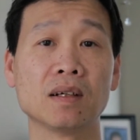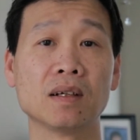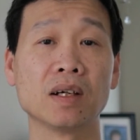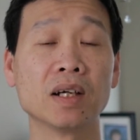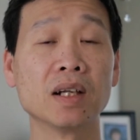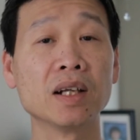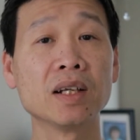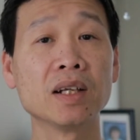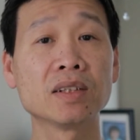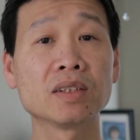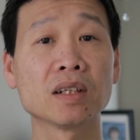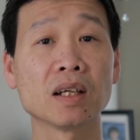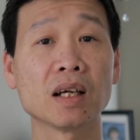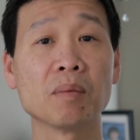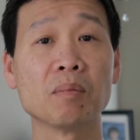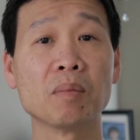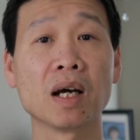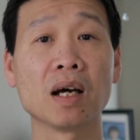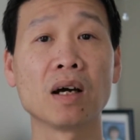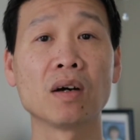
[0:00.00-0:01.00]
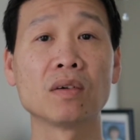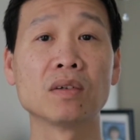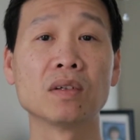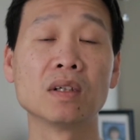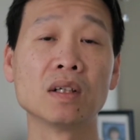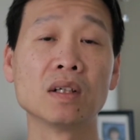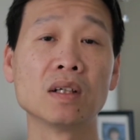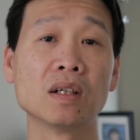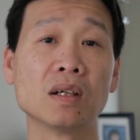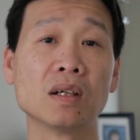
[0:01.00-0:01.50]
It is about
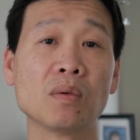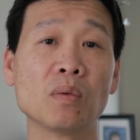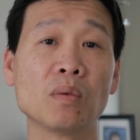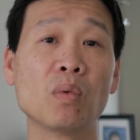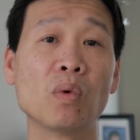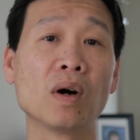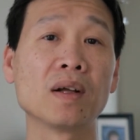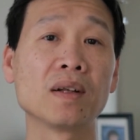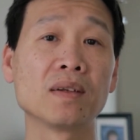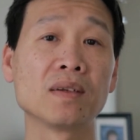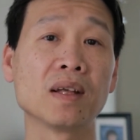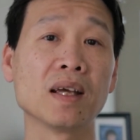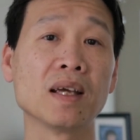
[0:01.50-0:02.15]
what